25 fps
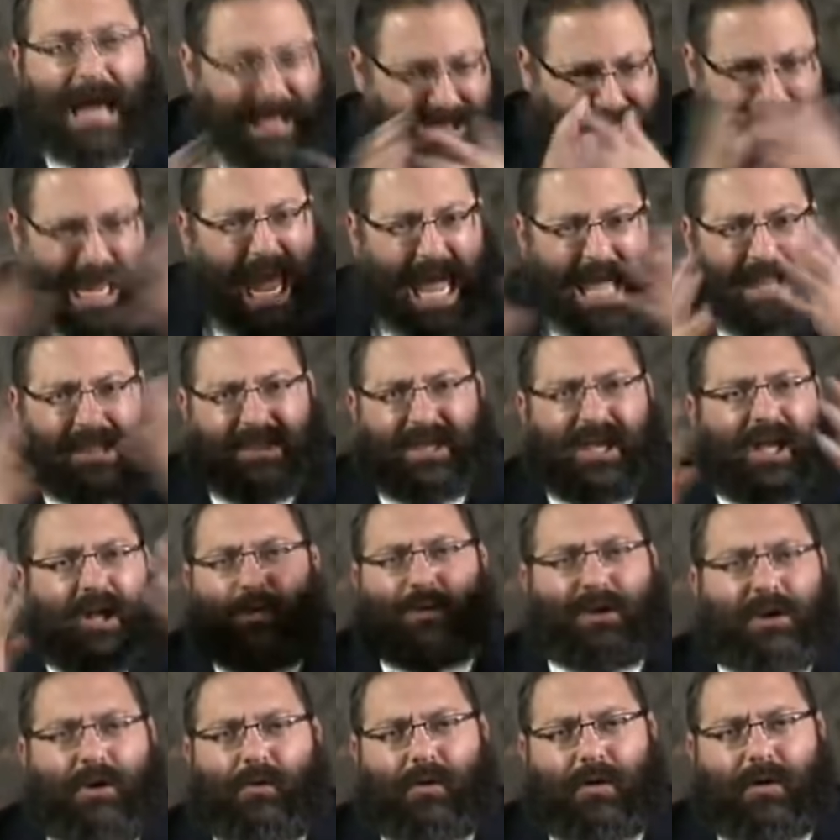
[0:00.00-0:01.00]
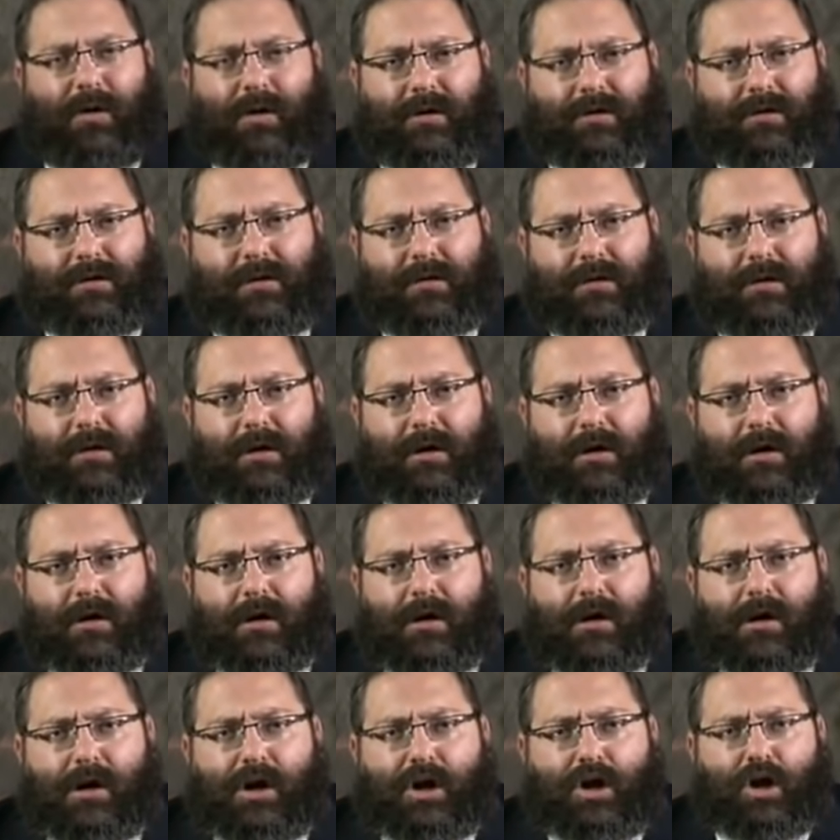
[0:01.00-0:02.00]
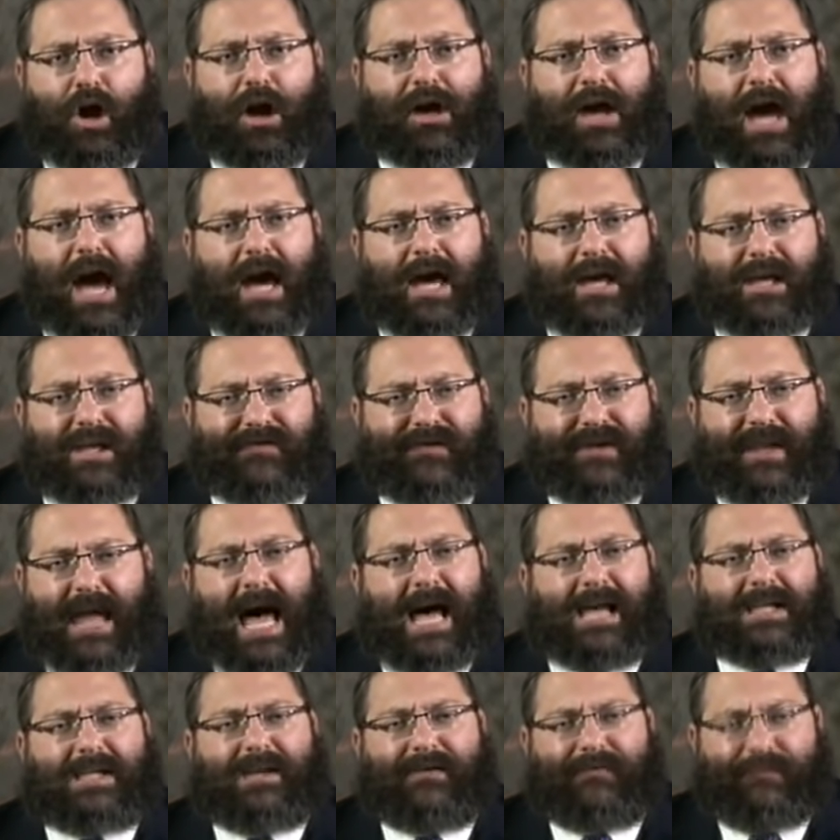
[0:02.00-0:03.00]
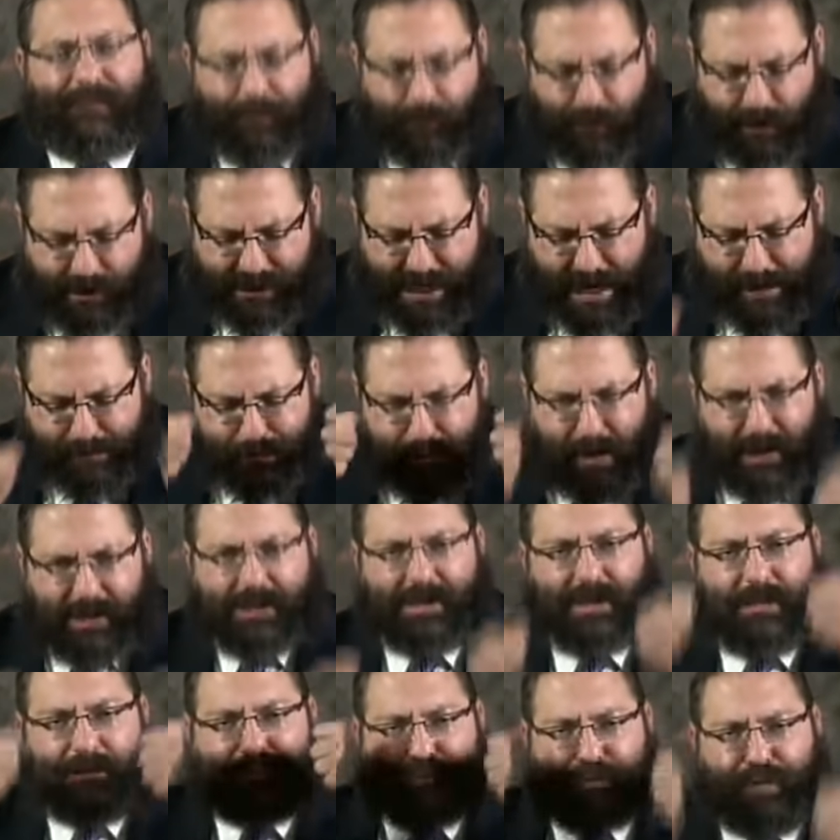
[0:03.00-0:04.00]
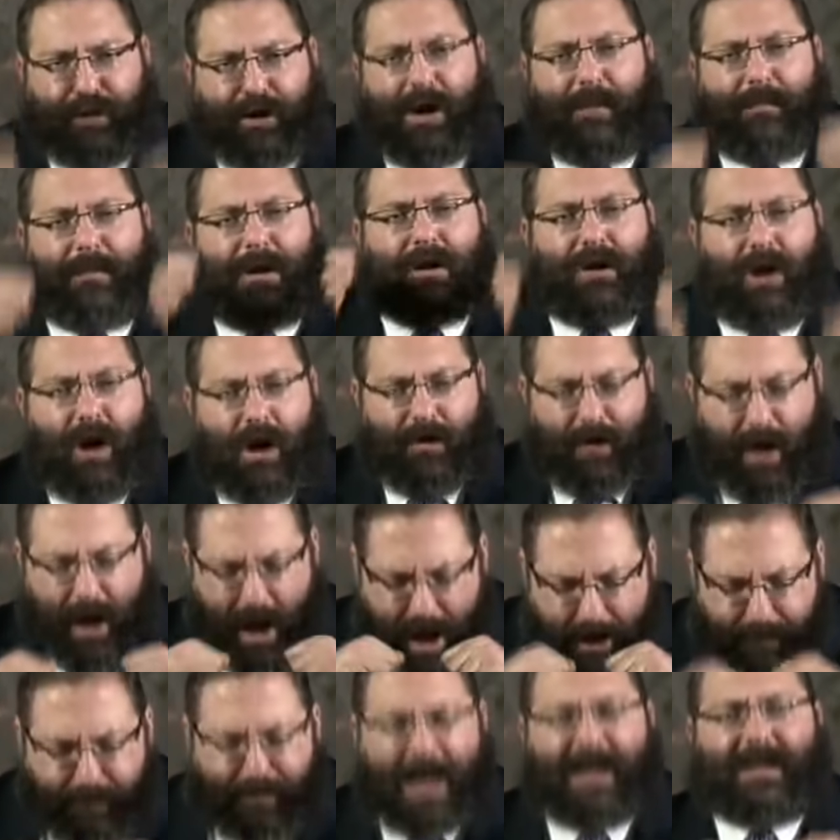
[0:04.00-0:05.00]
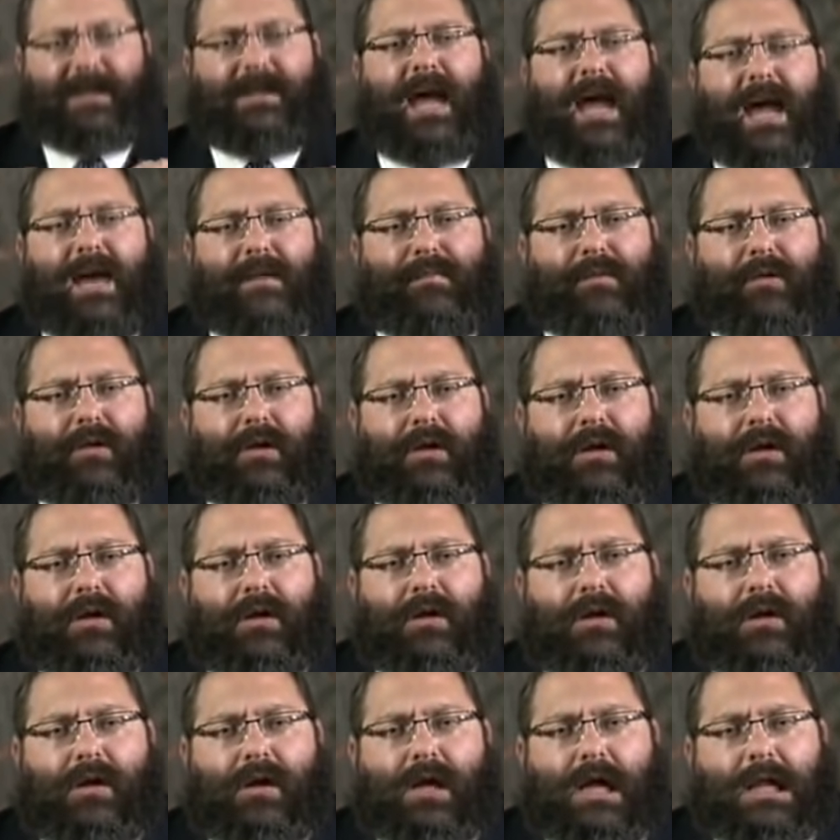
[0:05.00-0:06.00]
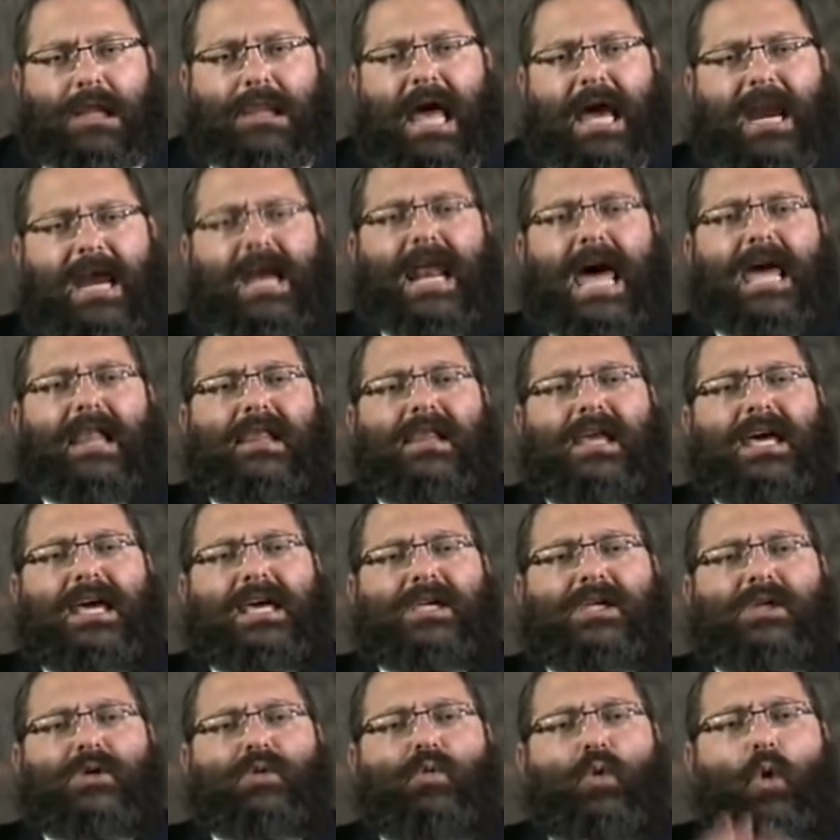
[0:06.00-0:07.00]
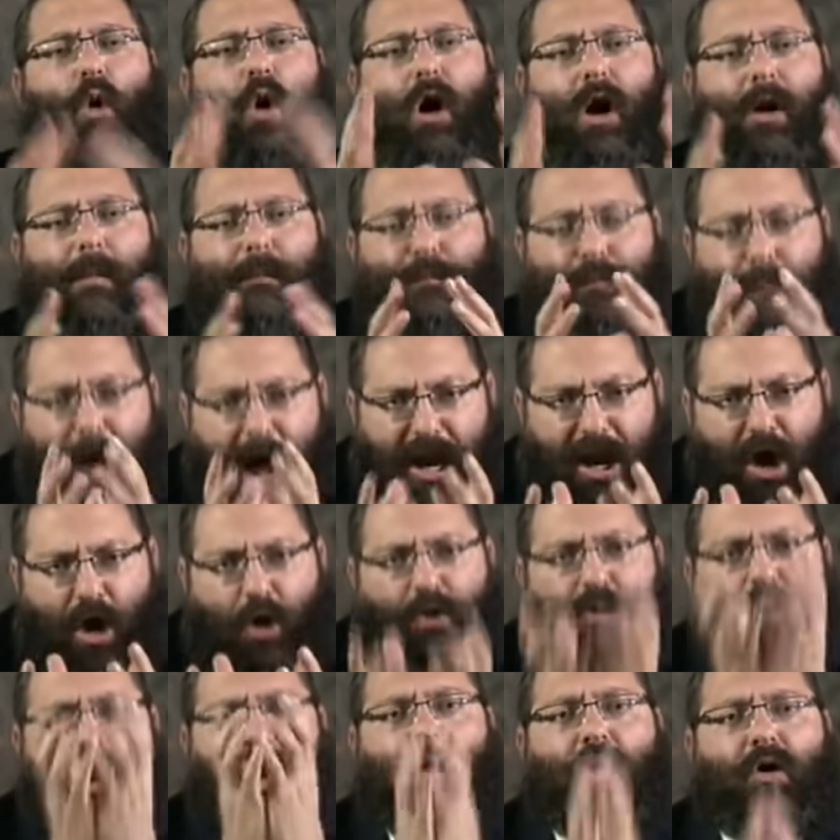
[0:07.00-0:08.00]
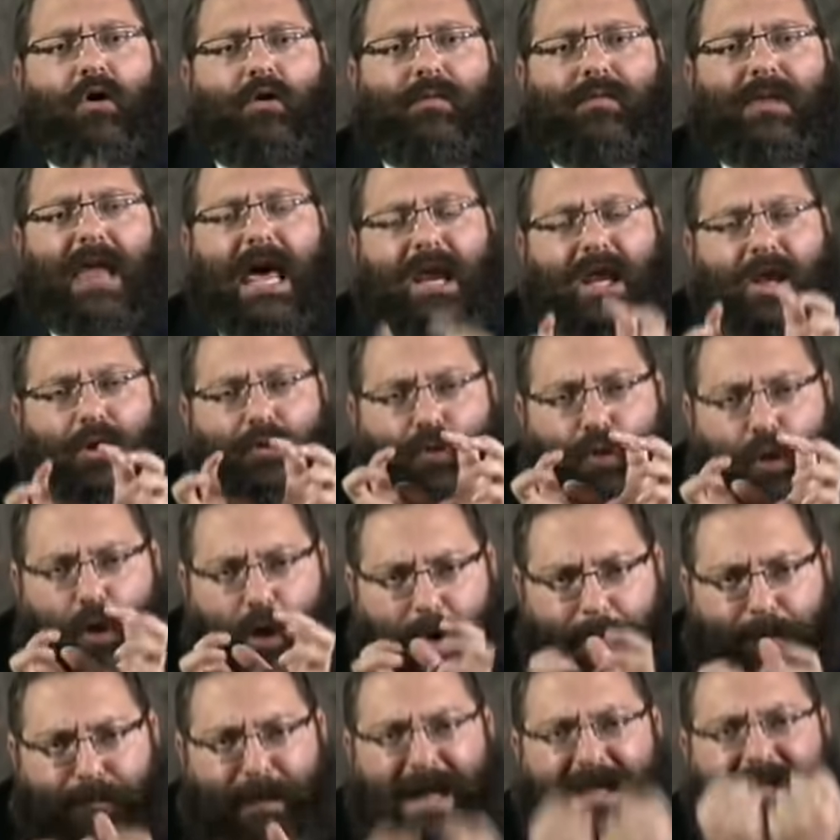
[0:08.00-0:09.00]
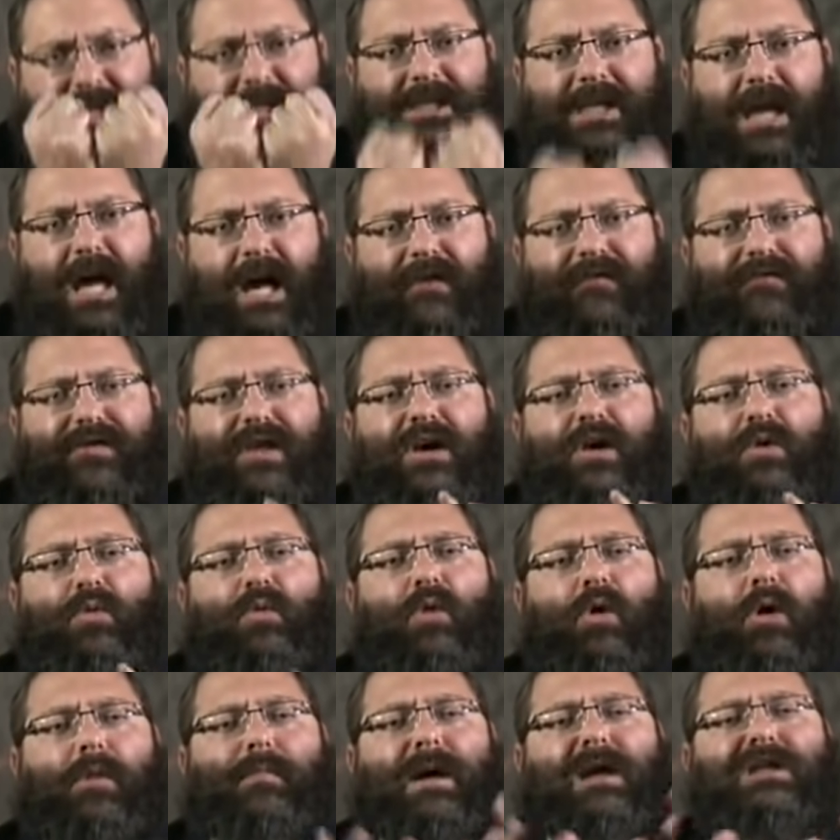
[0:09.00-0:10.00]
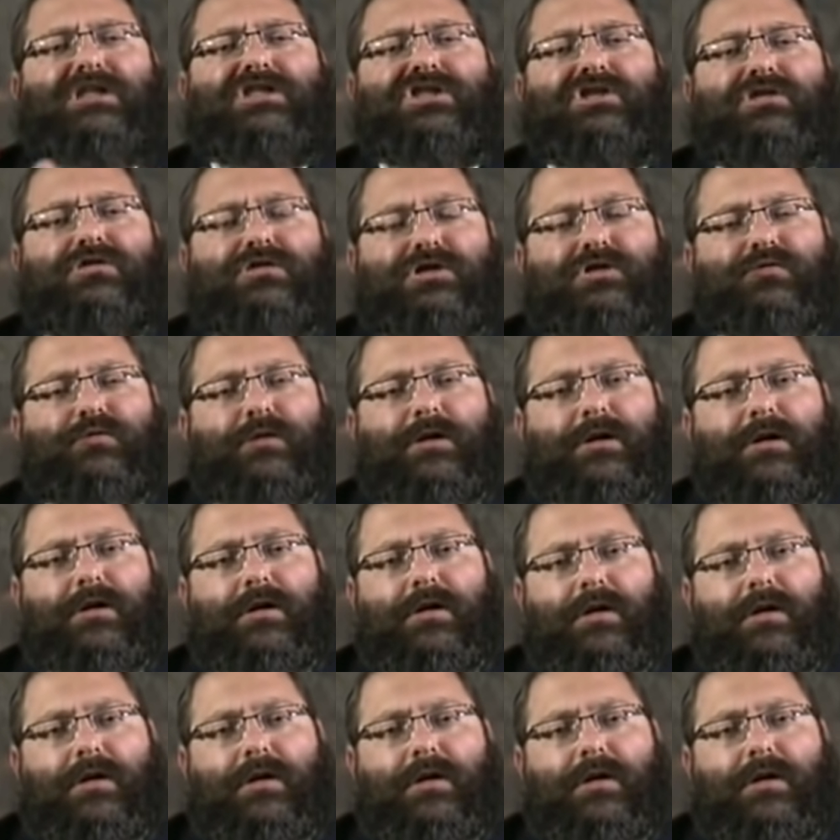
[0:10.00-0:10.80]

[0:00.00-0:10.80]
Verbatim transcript: I can't deal with the world. Noach's philosophy was, I must put a menorah on my table. Let it at least warm my own home. Let it warm myself. Let it warm my children.